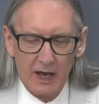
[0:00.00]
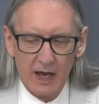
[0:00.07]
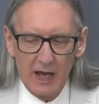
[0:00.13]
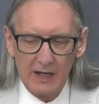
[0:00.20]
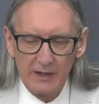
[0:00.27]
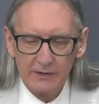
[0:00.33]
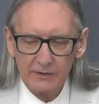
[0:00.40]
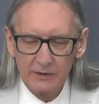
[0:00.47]

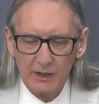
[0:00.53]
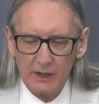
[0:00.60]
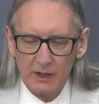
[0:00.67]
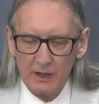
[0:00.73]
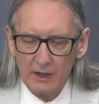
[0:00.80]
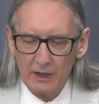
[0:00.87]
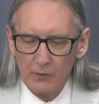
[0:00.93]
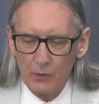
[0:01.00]
And
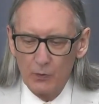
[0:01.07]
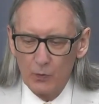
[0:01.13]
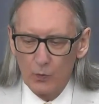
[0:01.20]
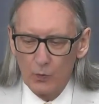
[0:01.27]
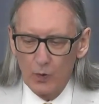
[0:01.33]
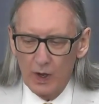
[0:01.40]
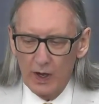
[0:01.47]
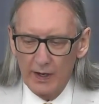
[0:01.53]

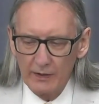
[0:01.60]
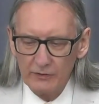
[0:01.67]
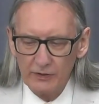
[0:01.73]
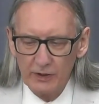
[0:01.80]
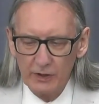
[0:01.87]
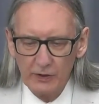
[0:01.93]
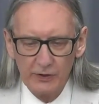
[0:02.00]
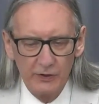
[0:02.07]
I
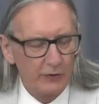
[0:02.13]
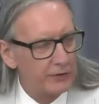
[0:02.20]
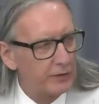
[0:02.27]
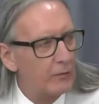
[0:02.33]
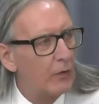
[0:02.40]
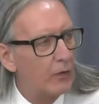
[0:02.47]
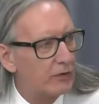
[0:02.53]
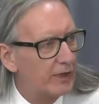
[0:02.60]
really heard
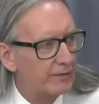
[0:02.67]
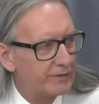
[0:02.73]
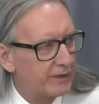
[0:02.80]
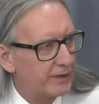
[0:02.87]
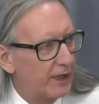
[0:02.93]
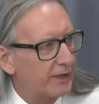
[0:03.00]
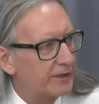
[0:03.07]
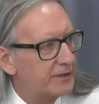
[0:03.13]
nothing more after
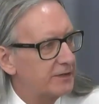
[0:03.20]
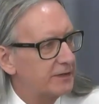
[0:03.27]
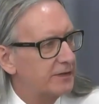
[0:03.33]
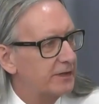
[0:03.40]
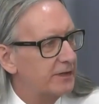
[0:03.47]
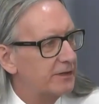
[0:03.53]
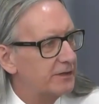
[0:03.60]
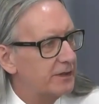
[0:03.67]
that
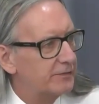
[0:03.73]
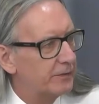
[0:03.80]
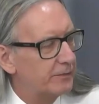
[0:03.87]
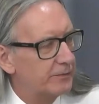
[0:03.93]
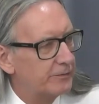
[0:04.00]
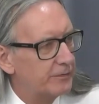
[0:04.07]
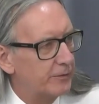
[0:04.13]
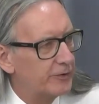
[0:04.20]

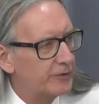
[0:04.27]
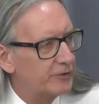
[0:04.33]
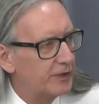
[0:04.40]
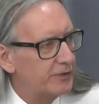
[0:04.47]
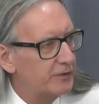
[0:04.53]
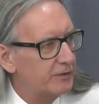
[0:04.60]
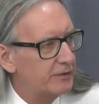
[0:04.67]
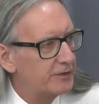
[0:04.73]
from the
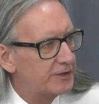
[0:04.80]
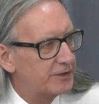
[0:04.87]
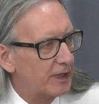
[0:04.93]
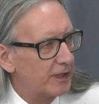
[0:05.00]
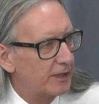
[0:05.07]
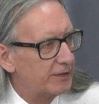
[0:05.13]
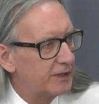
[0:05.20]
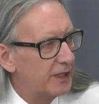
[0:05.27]
trade union
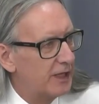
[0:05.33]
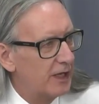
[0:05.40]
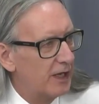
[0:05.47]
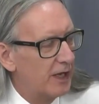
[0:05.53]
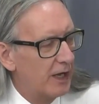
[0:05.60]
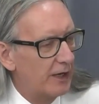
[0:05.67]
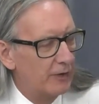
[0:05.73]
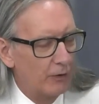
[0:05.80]
side,
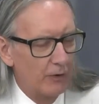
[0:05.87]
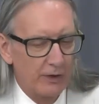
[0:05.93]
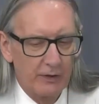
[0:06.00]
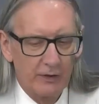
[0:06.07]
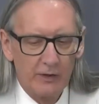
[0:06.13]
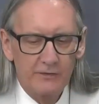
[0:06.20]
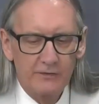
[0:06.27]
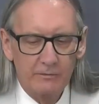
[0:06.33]
and all I
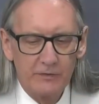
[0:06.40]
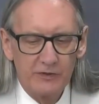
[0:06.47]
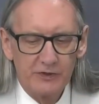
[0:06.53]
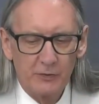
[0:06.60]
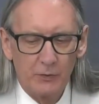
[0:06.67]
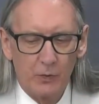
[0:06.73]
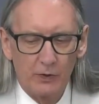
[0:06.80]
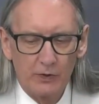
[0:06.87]
heard from
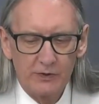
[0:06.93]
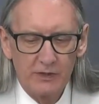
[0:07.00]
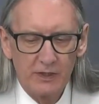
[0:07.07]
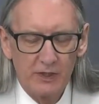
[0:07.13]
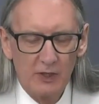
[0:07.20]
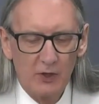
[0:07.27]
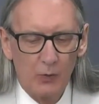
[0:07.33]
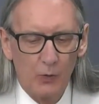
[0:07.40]
Mr. Watt
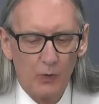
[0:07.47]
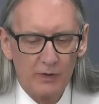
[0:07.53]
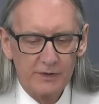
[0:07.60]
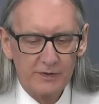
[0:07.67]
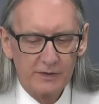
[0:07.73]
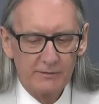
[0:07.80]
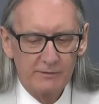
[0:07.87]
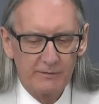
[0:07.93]

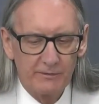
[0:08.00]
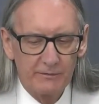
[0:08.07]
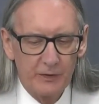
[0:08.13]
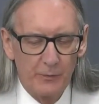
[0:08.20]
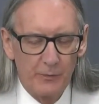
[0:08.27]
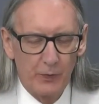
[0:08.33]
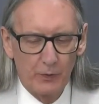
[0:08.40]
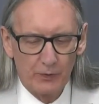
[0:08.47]
was
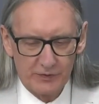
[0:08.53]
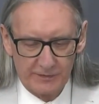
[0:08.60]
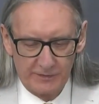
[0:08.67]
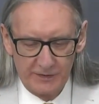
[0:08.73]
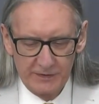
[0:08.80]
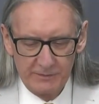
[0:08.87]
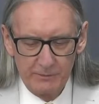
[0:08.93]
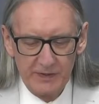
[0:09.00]
reports
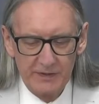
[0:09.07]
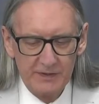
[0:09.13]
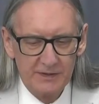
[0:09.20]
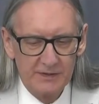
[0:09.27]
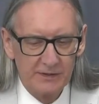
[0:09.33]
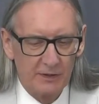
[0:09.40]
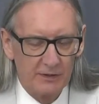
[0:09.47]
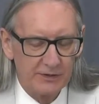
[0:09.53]
of these
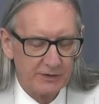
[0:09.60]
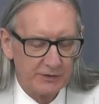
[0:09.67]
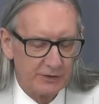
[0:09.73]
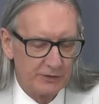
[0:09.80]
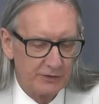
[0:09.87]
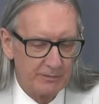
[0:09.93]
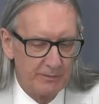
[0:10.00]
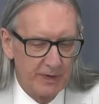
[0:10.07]
meetings that are
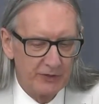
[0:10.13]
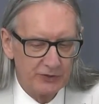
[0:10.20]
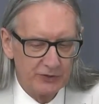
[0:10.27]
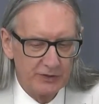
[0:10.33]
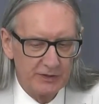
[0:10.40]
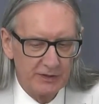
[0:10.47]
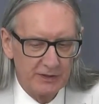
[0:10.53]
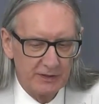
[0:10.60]

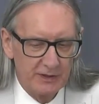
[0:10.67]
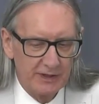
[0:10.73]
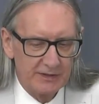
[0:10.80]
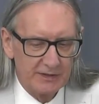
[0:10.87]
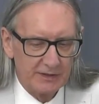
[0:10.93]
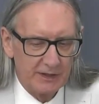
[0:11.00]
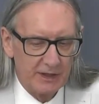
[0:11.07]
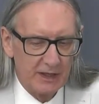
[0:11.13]
mentioned here
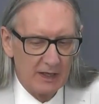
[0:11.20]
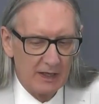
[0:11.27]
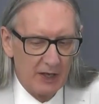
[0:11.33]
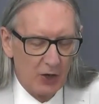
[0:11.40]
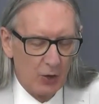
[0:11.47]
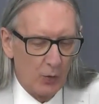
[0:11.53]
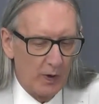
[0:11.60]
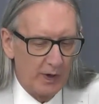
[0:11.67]
later,
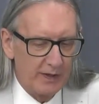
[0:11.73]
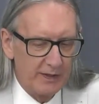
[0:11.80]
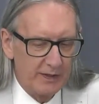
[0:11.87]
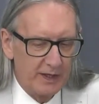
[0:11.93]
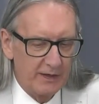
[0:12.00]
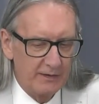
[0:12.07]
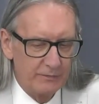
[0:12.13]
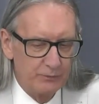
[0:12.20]
where
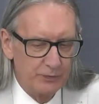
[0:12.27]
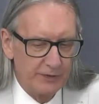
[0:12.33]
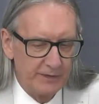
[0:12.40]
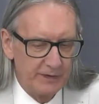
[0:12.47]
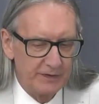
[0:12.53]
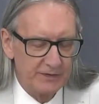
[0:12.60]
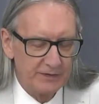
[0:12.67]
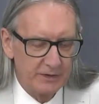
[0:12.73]
he gave
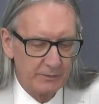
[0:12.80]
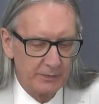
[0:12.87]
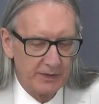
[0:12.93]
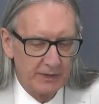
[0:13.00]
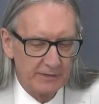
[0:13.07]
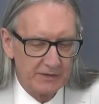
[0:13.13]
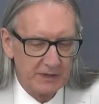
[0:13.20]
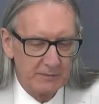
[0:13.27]
briefings to the
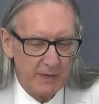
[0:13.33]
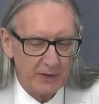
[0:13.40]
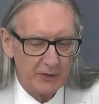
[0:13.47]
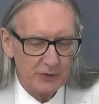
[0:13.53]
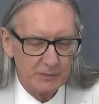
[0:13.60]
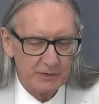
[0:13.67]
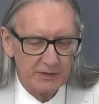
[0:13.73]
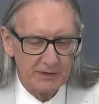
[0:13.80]
PFC
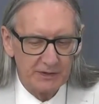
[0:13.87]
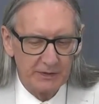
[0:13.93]
management